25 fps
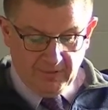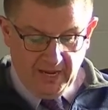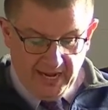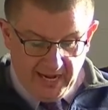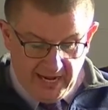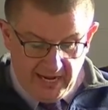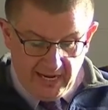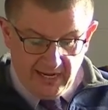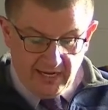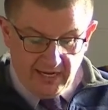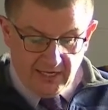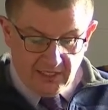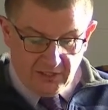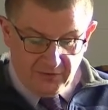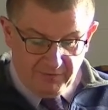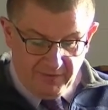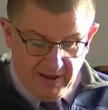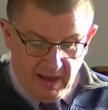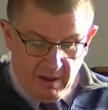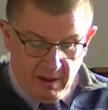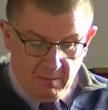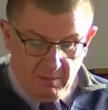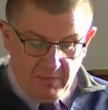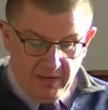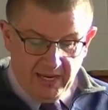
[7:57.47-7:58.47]
He and his
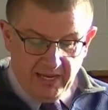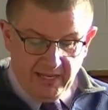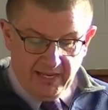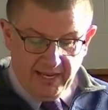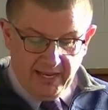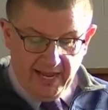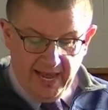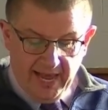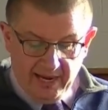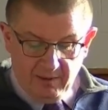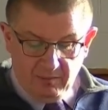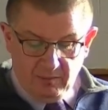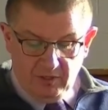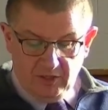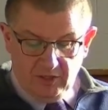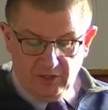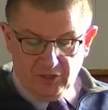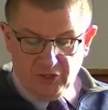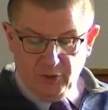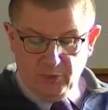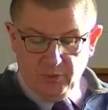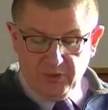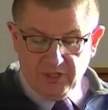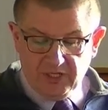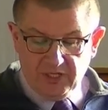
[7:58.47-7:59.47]
family and the
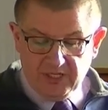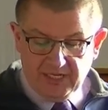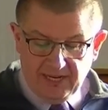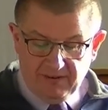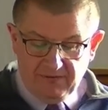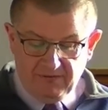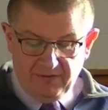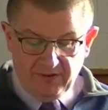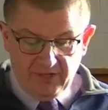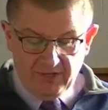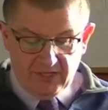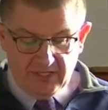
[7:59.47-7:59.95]
animals who were safe